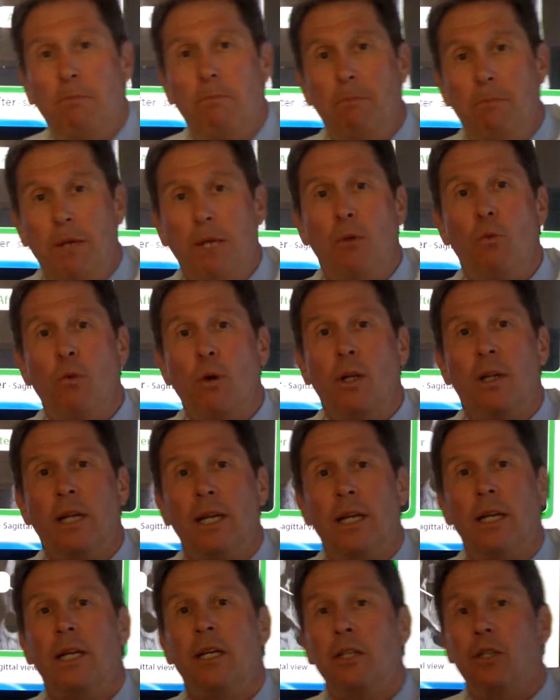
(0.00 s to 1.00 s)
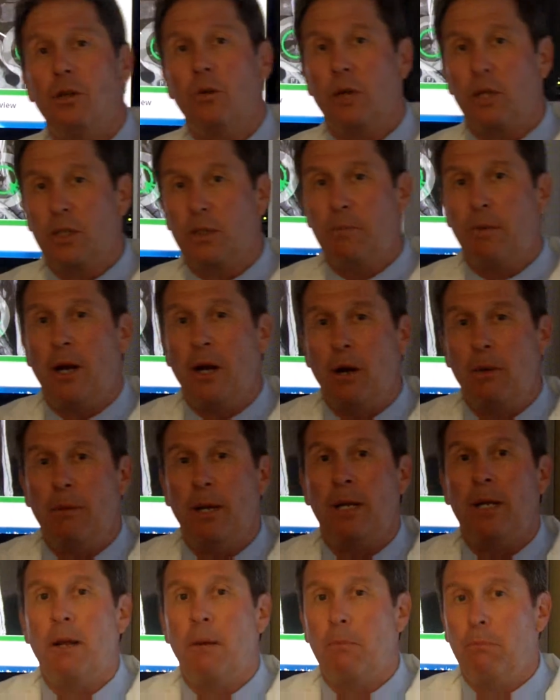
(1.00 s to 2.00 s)
be willing to
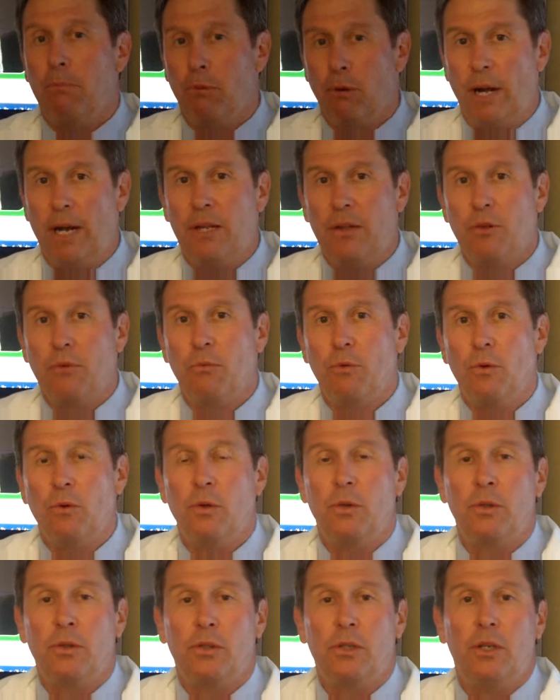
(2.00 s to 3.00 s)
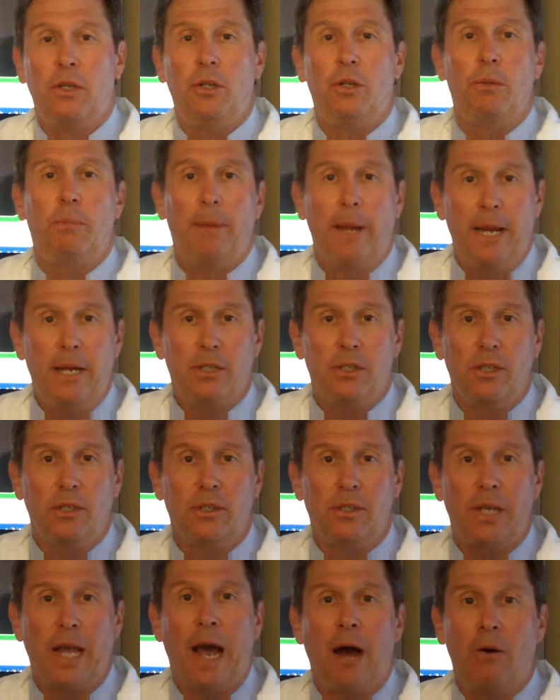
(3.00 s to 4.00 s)
experiment, break the rules. Your
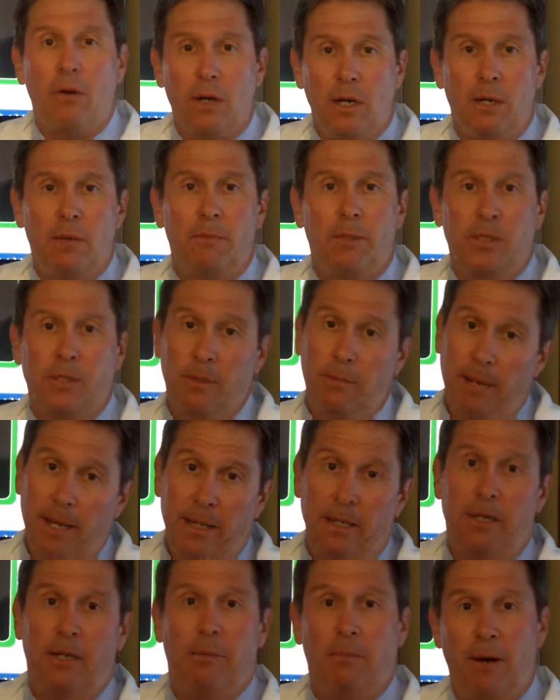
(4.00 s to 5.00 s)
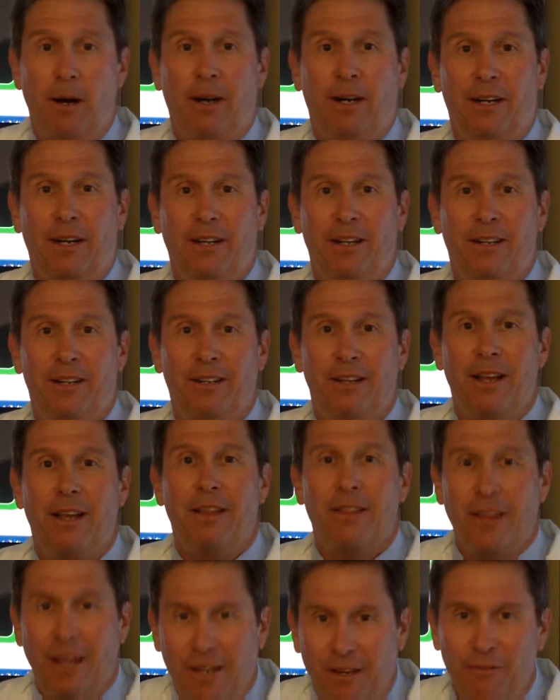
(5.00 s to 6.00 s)
patient's outcome is dependent upon it.
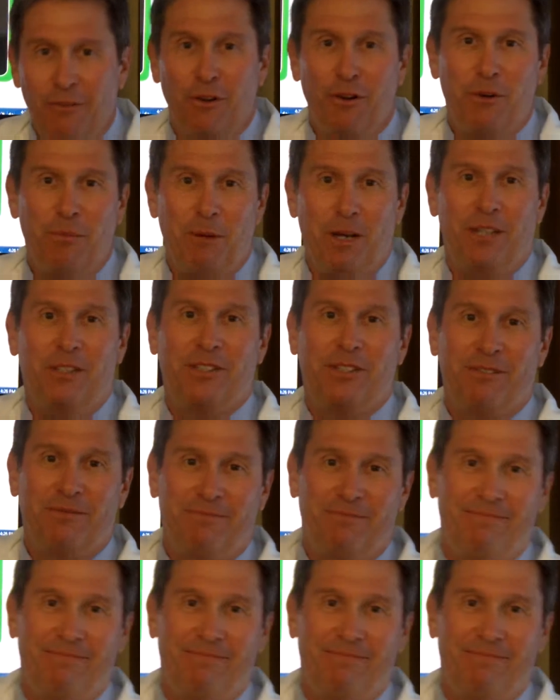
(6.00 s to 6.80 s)
Thank you very much.